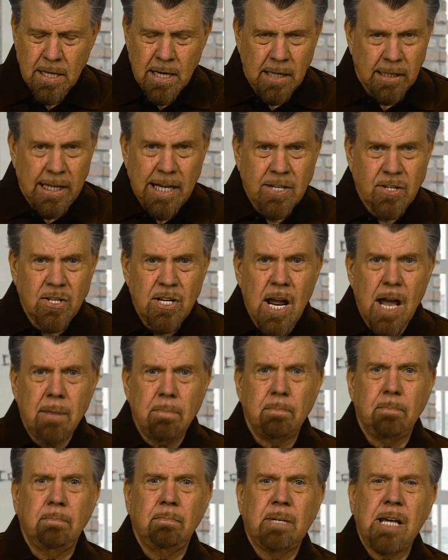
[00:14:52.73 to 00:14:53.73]
Let's not
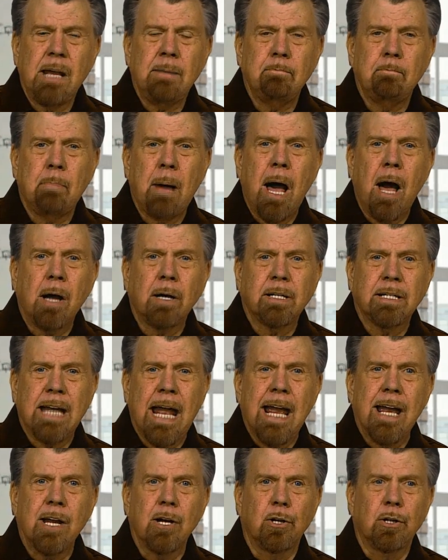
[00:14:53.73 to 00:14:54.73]
get bogged
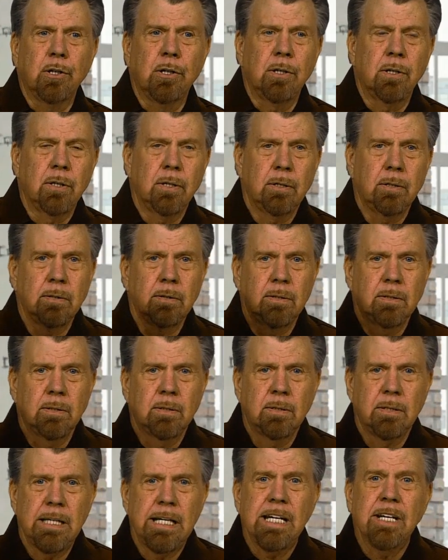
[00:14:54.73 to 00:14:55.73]
down
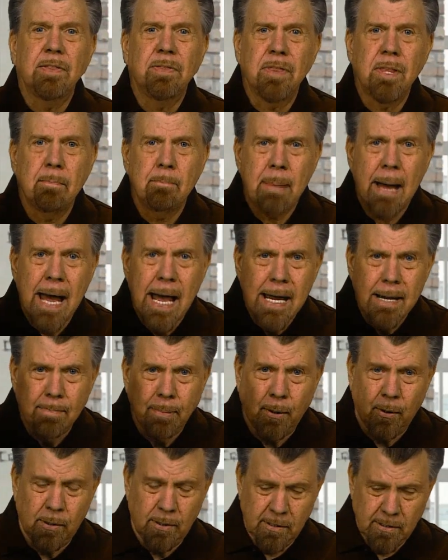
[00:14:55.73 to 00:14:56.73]
in the
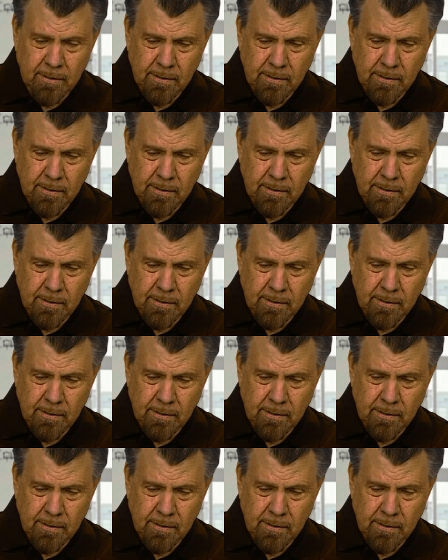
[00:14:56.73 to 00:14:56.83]
Bible.